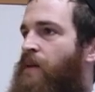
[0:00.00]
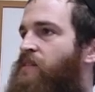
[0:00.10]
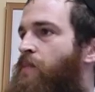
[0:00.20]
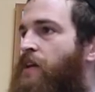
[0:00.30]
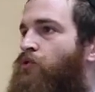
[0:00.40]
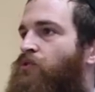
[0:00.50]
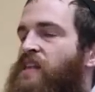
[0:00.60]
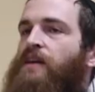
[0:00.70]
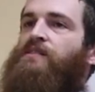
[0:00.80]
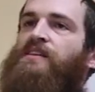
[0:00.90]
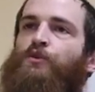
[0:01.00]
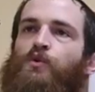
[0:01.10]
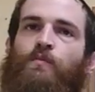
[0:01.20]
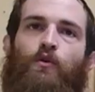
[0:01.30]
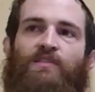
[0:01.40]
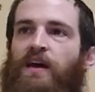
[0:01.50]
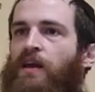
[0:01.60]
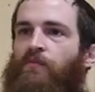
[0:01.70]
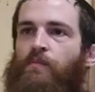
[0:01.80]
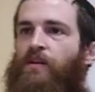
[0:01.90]
Make some angels, they can sing to him all day
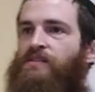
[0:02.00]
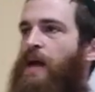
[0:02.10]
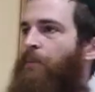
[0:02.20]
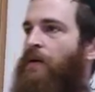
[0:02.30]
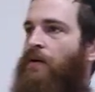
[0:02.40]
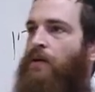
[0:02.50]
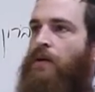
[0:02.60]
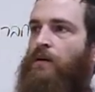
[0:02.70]
and everybody's happy.